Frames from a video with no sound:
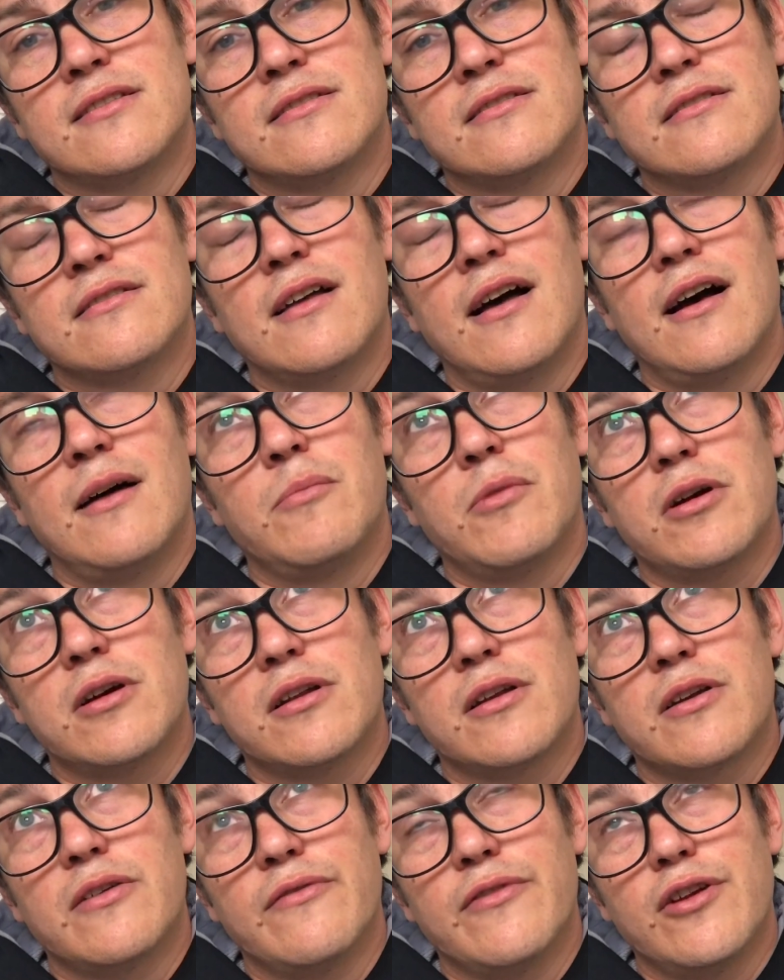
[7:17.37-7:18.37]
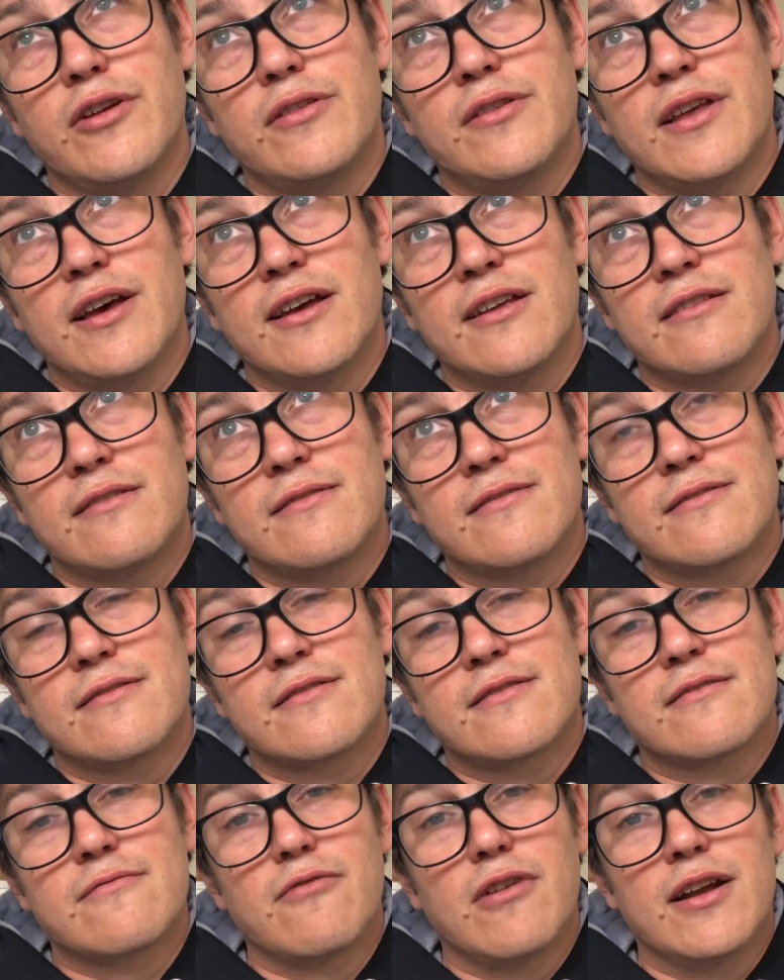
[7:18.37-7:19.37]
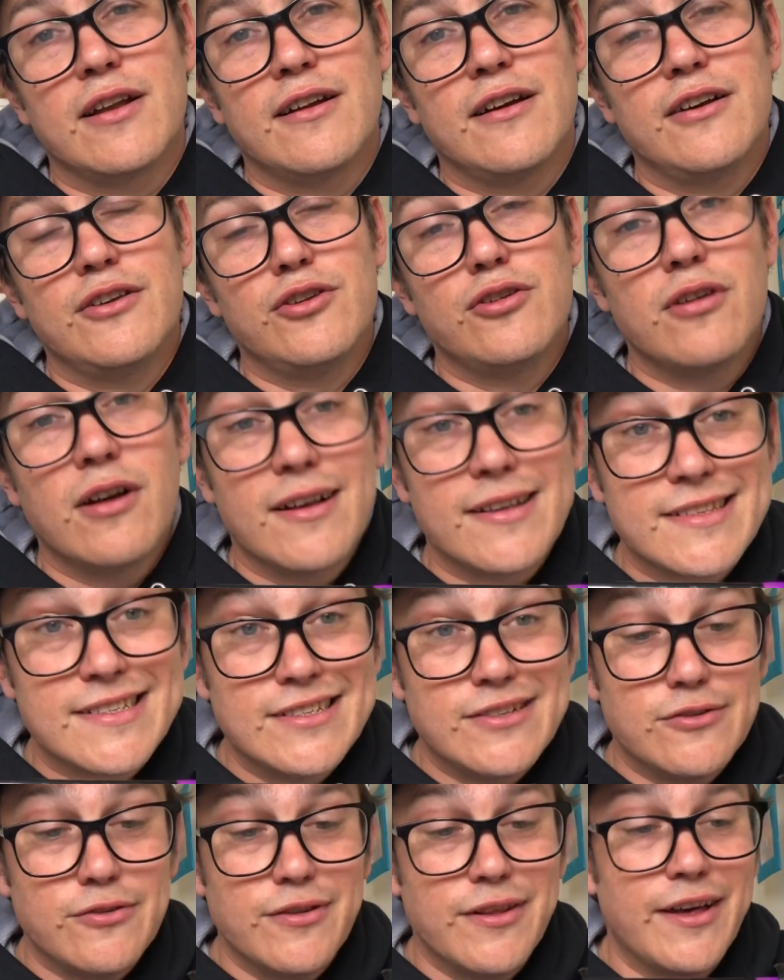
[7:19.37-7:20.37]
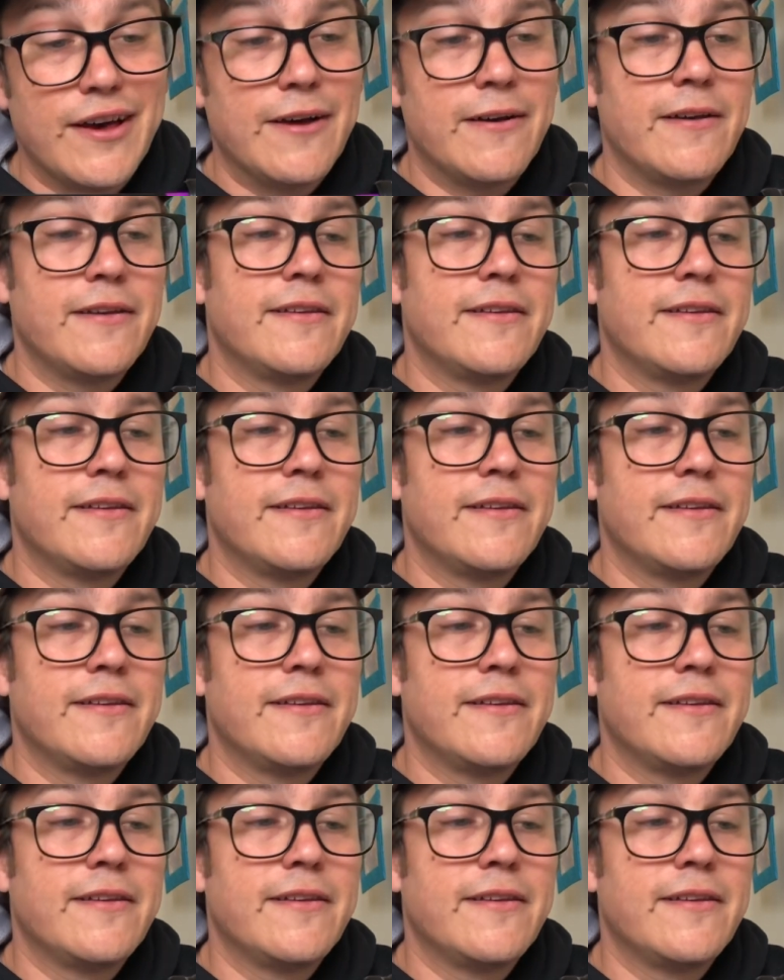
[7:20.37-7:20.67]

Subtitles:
No, I'm not going to convert that right now. You guys can do that.